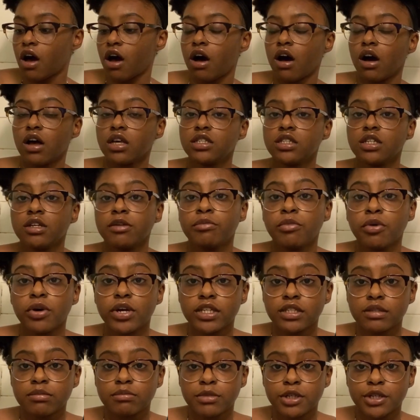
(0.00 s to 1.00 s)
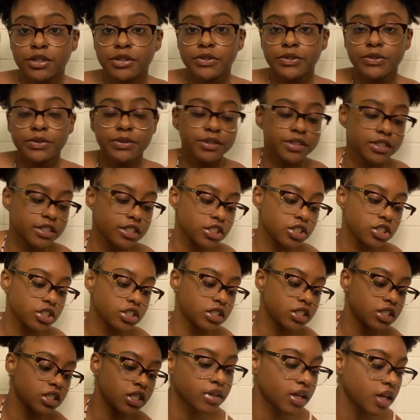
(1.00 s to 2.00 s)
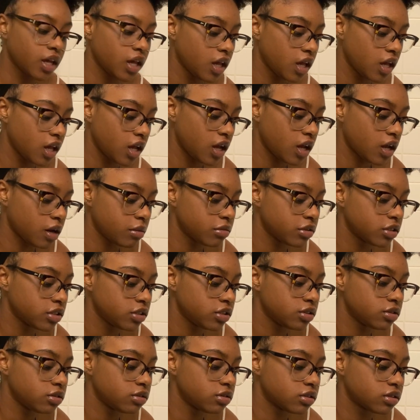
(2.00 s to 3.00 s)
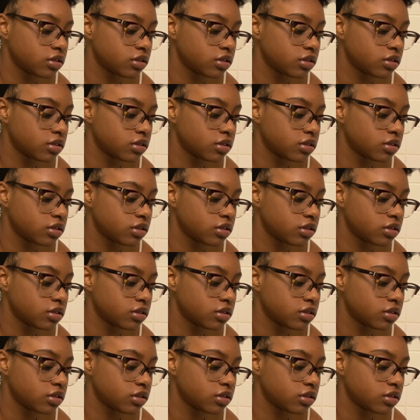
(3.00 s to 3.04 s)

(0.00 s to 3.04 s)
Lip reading: Aussie Moist Miracle Conditioner, and I'm going to use